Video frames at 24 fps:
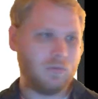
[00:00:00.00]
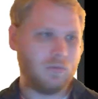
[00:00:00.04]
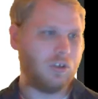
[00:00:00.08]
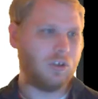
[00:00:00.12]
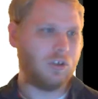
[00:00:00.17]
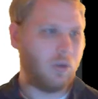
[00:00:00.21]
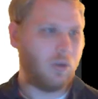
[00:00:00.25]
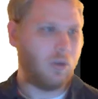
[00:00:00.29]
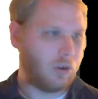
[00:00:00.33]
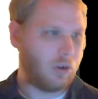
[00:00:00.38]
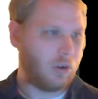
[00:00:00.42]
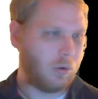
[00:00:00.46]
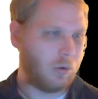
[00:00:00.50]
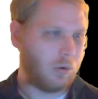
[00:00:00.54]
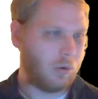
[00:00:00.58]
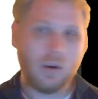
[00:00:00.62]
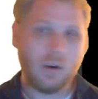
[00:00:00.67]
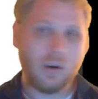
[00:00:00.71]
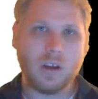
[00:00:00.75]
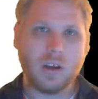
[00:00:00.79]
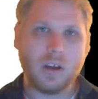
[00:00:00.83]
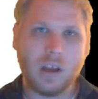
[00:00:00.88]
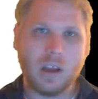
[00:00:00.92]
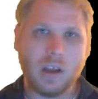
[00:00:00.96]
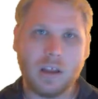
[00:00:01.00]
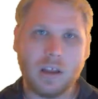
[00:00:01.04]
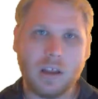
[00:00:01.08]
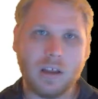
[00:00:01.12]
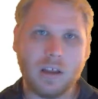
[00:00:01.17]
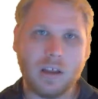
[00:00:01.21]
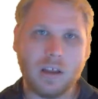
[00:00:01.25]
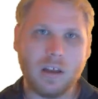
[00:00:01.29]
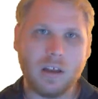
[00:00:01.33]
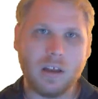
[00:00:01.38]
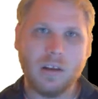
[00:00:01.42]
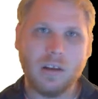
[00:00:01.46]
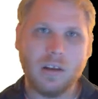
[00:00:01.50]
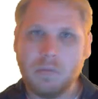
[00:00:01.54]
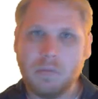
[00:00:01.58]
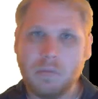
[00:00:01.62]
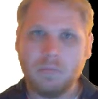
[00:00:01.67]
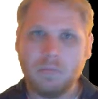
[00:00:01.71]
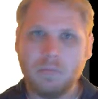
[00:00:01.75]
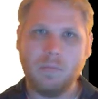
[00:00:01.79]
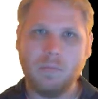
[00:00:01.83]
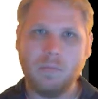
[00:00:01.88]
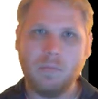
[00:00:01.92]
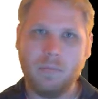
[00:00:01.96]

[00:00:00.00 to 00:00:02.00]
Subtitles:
do their work, and then